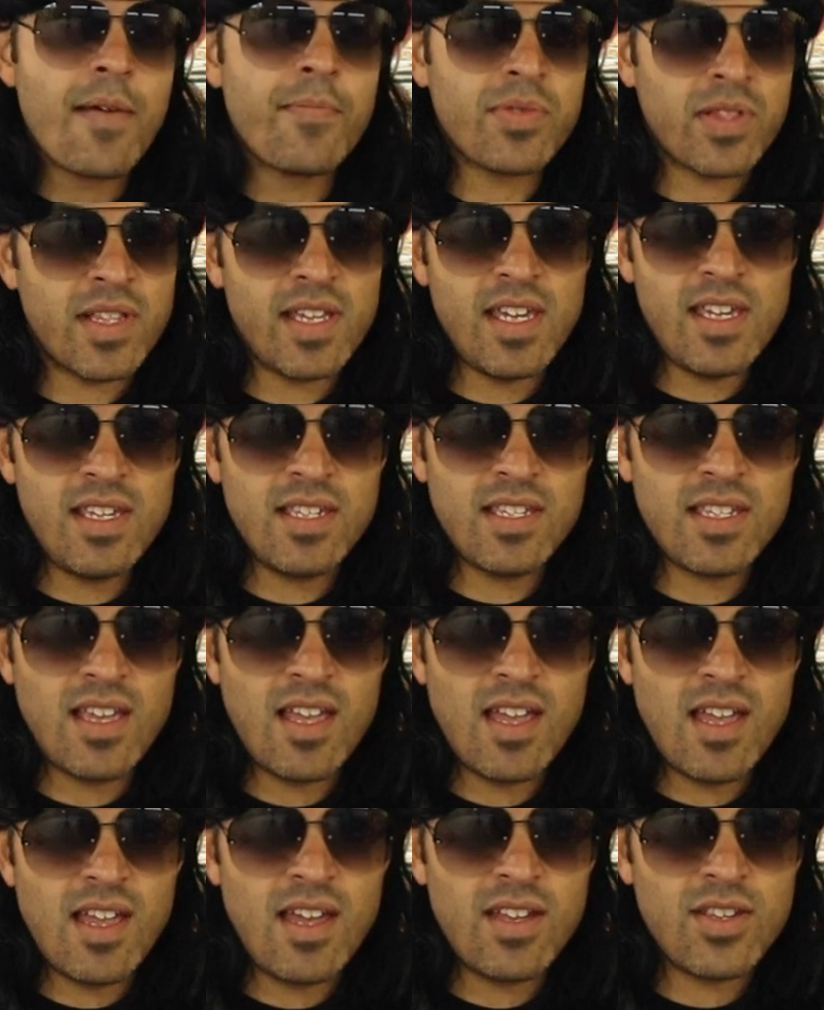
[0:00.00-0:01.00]

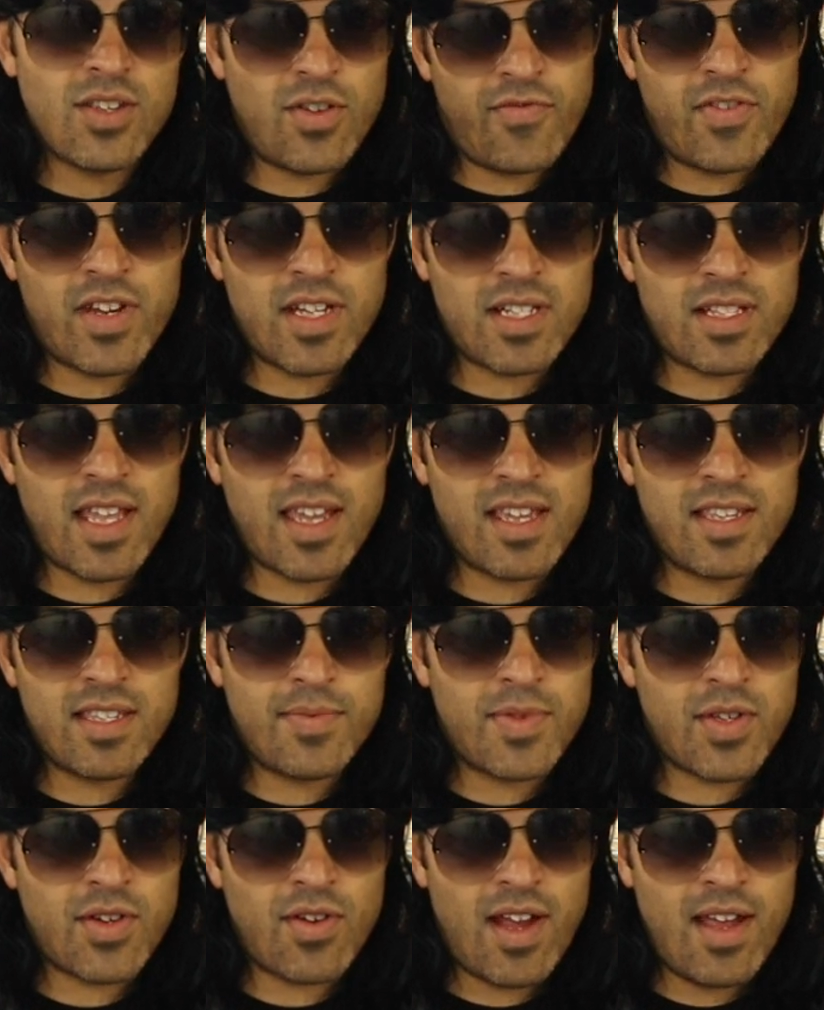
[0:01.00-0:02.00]
please don't forget to like and
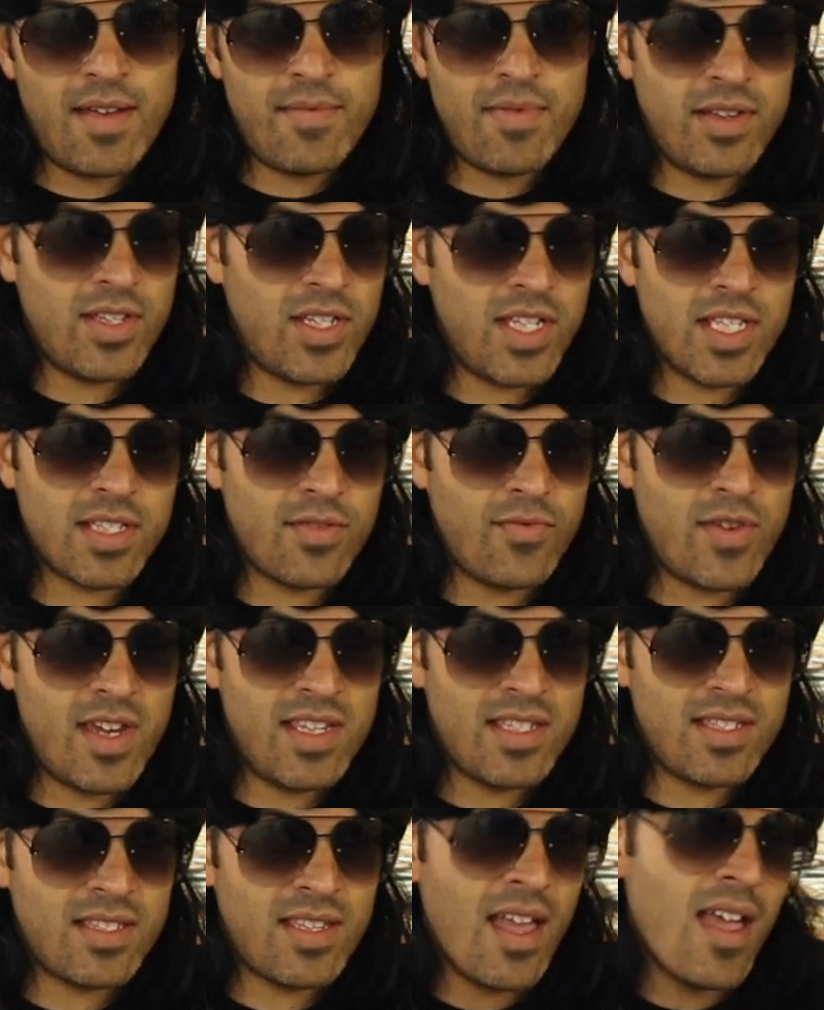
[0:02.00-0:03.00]
subscribe. Jeez
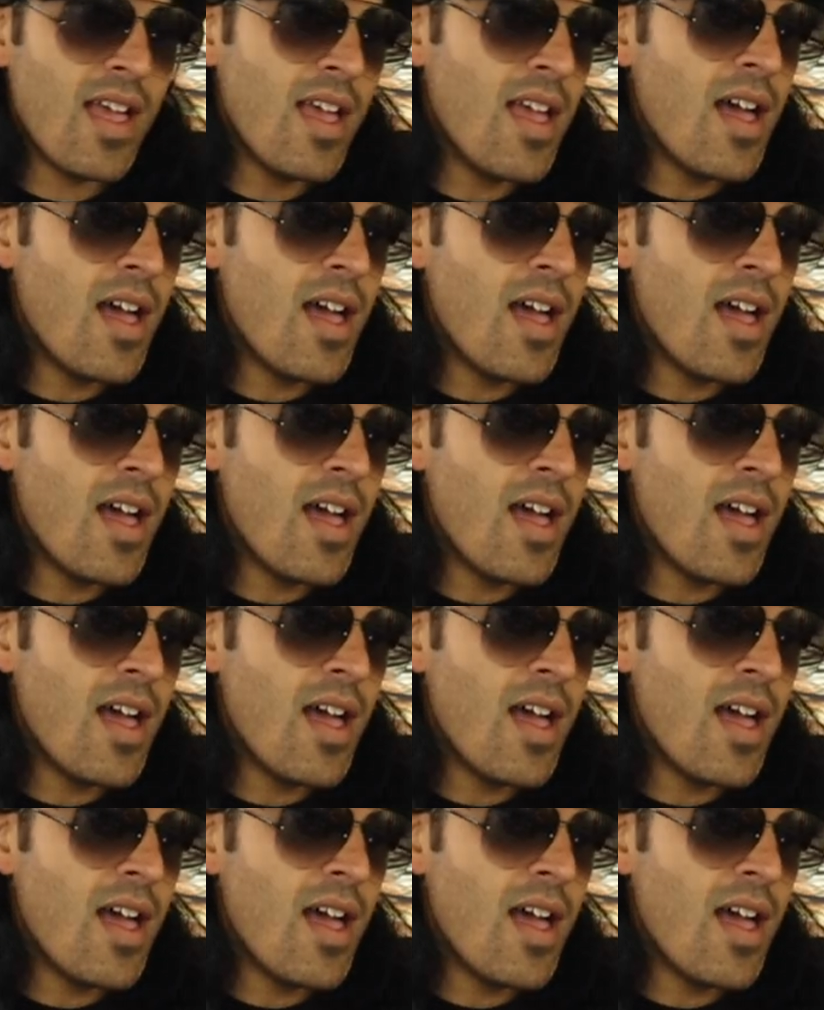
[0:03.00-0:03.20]
Louise.